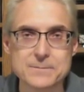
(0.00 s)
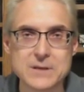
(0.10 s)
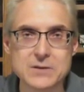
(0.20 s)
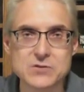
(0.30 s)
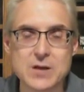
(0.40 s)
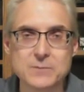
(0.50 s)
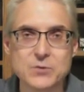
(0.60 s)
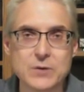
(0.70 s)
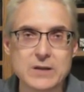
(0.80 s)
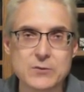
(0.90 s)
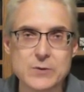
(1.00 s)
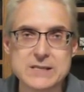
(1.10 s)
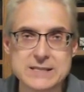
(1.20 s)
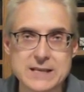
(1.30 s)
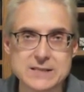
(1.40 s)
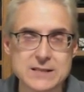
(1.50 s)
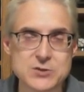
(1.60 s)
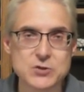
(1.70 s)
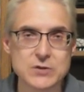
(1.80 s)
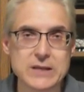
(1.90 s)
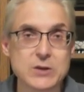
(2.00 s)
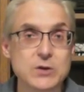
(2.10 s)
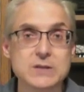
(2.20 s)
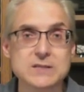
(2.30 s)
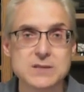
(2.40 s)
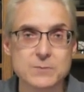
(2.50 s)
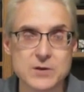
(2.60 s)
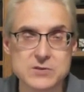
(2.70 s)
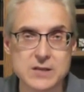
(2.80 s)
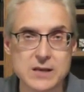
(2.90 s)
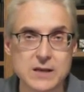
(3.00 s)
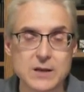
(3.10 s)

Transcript: Psalm 23 says that surely goodness and mercy